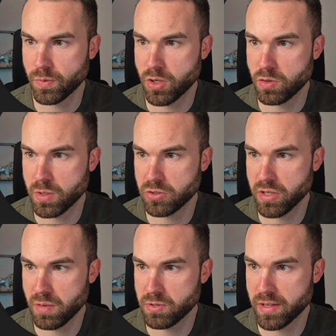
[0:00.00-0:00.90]
You're about
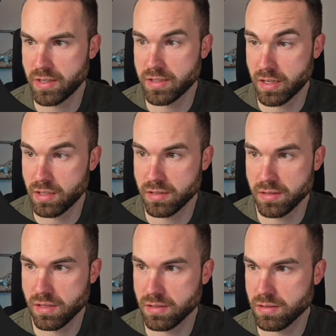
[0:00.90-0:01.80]
to upscale 10
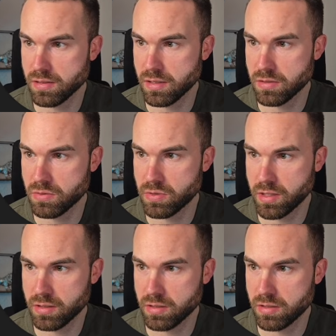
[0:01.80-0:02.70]
listings, that's
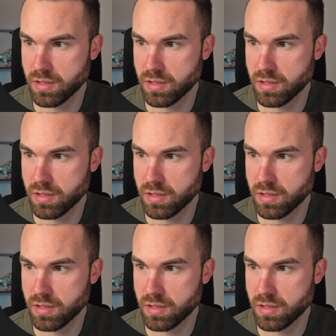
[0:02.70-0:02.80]
correct.